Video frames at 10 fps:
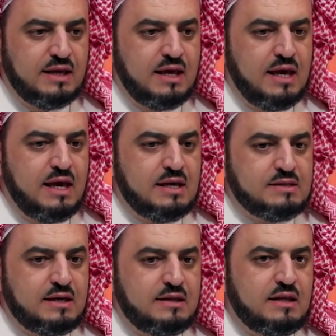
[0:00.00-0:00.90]
may
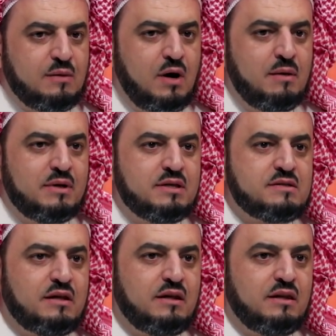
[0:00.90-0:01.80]
peace and blessings
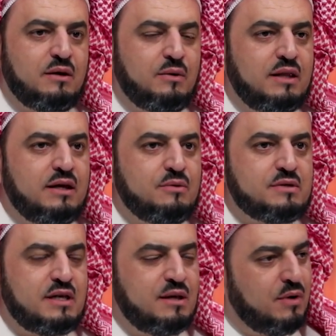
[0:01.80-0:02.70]
be upon the
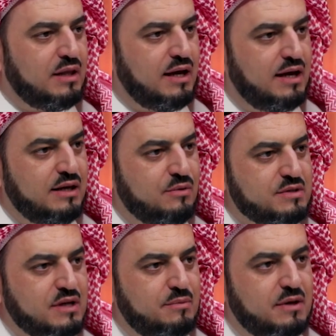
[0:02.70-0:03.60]
noblest of
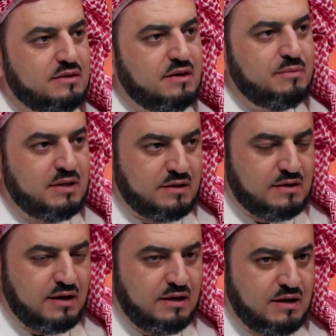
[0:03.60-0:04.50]
creation and messengers,